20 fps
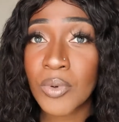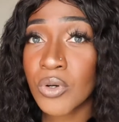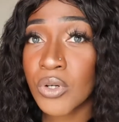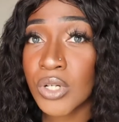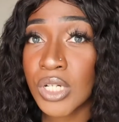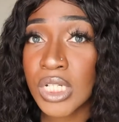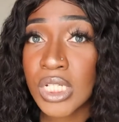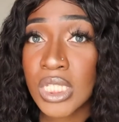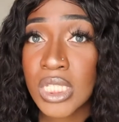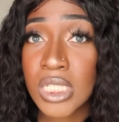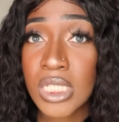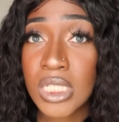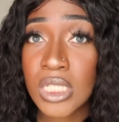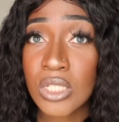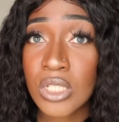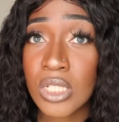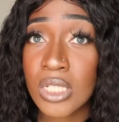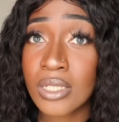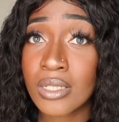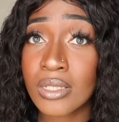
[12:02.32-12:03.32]
course.
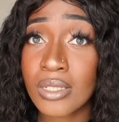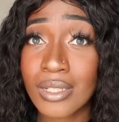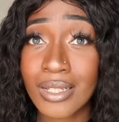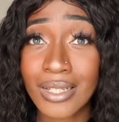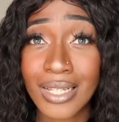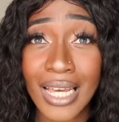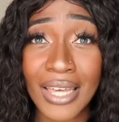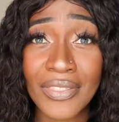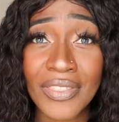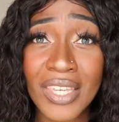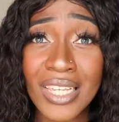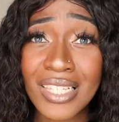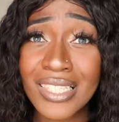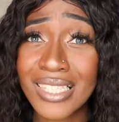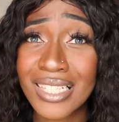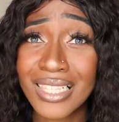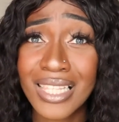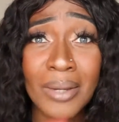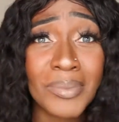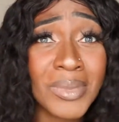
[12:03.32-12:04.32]
You can, I think
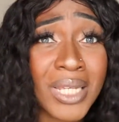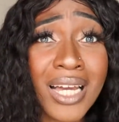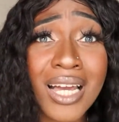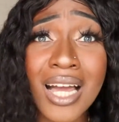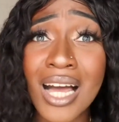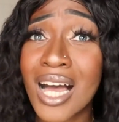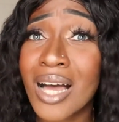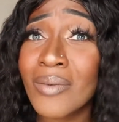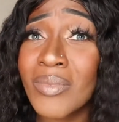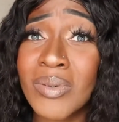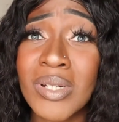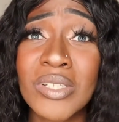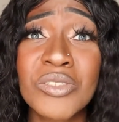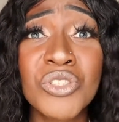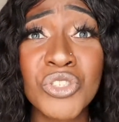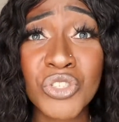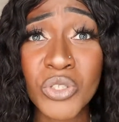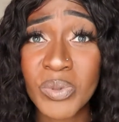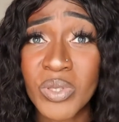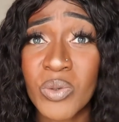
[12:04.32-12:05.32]
it's clep.com. I'm not
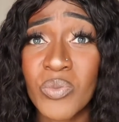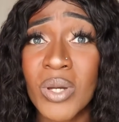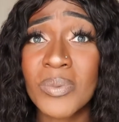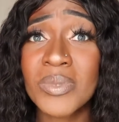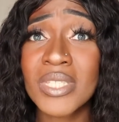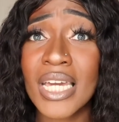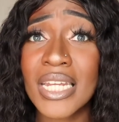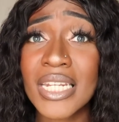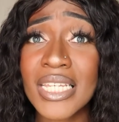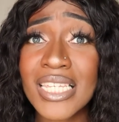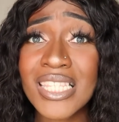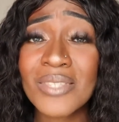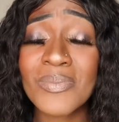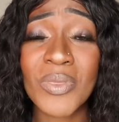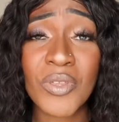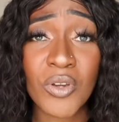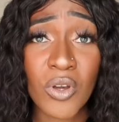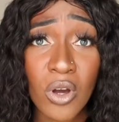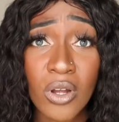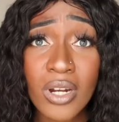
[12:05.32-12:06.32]
too sure what the website is,
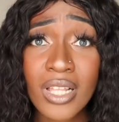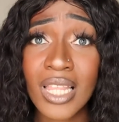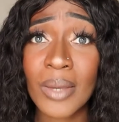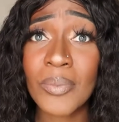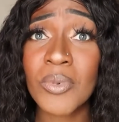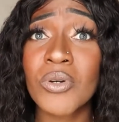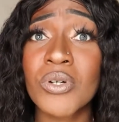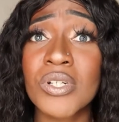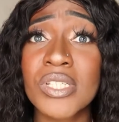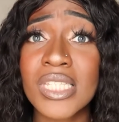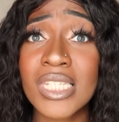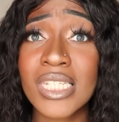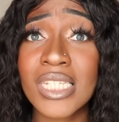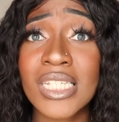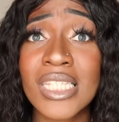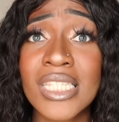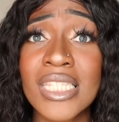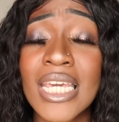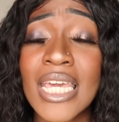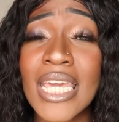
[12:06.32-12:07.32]
but they're called Clep
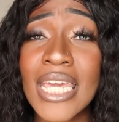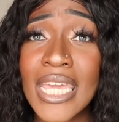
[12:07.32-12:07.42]
Courses.